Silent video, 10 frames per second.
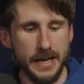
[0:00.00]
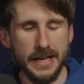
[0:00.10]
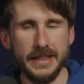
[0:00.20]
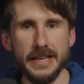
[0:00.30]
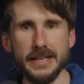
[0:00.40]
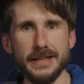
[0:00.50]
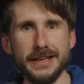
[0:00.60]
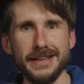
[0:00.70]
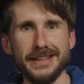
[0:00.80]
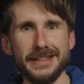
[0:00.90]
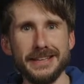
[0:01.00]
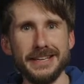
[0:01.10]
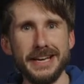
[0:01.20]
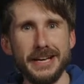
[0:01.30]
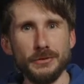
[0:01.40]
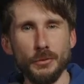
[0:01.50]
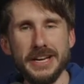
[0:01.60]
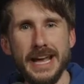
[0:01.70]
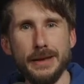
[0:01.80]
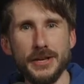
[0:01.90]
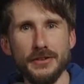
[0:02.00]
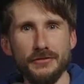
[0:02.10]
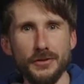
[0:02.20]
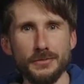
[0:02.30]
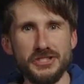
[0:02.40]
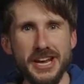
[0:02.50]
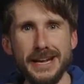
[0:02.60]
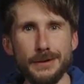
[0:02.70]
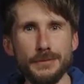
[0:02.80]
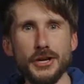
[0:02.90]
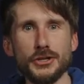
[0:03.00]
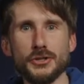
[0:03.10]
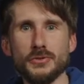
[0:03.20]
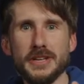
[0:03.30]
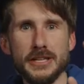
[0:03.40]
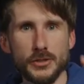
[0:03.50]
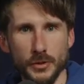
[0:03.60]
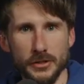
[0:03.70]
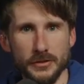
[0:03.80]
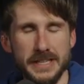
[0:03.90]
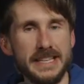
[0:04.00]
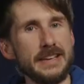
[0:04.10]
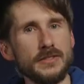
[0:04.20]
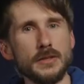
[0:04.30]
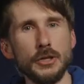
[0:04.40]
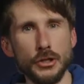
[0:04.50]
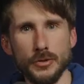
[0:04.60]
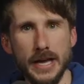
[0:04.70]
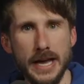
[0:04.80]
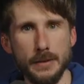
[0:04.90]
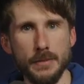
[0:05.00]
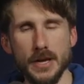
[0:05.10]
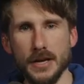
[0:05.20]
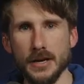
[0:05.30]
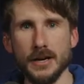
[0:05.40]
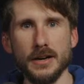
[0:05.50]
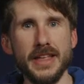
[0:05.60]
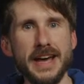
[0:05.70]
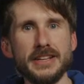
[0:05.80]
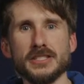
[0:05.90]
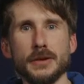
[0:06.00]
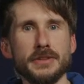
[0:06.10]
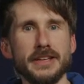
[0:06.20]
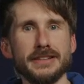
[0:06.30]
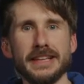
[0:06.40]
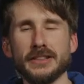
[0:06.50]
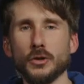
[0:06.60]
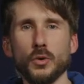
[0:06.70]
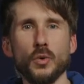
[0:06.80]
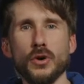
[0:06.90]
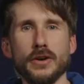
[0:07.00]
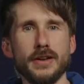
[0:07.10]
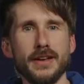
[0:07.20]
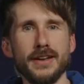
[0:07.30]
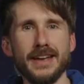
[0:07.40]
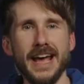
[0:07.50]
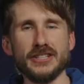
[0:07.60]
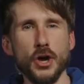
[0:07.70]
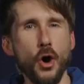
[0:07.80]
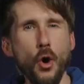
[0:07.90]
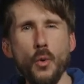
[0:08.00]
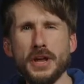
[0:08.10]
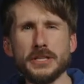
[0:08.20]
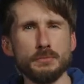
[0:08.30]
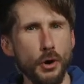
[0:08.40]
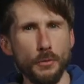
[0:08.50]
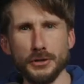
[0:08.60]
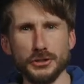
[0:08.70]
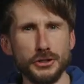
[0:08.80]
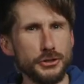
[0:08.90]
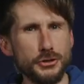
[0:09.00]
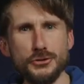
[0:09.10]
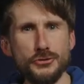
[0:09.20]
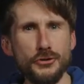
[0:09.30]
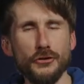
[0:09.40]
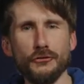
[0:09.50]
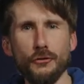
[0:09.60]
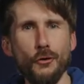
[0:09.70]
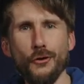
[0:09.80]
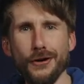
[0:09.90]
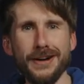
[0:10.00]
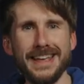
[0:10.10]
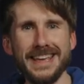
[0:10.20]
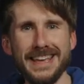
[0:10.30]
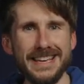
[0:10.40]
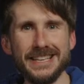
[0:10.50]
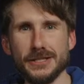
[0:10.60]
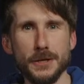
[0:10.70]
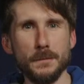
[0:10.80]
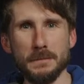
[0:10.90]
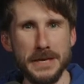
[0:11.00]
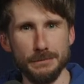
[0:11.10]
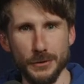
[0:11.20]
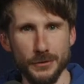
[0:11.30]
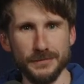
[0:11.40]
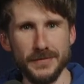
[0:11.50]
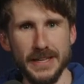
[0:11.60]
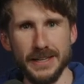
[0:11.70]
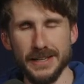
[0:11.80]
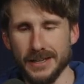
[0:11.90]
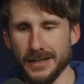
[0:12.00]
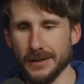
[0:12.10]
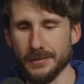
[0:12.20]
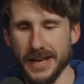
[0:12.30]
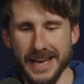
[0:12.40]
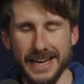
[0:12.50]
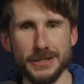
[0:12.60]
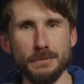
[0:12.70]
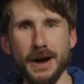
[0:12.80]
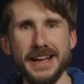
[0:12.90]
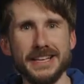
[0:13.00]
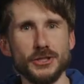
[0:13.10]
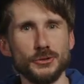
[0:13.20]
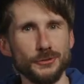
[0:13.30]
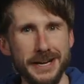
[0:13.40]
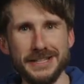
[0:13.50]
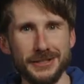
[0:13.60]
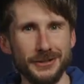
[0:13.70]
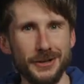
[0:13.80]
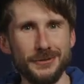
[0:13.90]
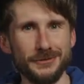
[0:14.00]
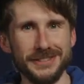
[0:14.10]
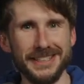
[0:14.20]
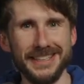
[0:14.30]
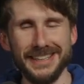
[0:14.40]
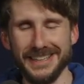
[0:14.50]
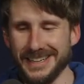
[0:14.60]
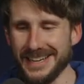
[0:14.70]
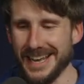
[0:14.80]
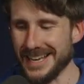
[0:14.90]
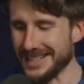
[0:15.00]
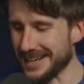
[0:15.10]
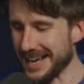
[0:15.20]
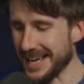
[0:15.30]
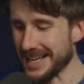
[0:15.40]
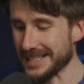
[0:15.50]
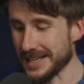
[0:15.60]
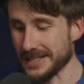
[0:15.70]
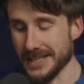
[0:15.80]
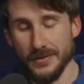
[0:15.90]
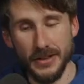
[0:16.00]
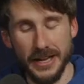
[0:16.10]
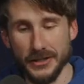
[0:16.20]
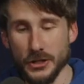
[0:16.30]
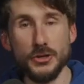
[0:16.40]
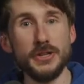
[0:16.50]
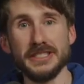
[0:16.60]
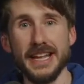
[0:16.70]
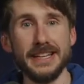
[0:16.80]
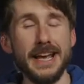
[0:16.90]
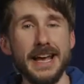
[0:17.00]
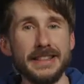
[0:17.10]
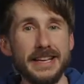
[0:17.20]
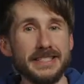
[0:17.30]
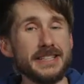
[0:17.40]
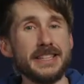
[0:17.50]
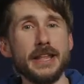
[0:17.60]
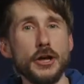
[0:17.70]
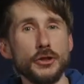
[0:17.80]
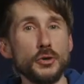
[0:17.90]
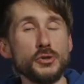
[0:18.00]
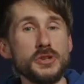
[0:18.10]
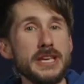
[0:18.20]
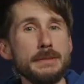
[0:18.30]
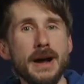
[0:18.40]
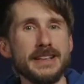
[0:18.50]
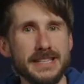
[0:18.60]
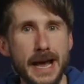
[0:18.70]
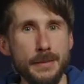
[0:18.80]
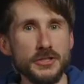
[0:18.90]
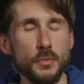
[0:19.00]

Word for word: the, the, the renaming him from Jacob to Israel, he gives him a new name. Uh, that is something that the Lord has always purpose to do for his people. Um, and it's by his grace alone. Uh, and uh, and it says even like the eunuchs that they says that those who keep my Sabbaths.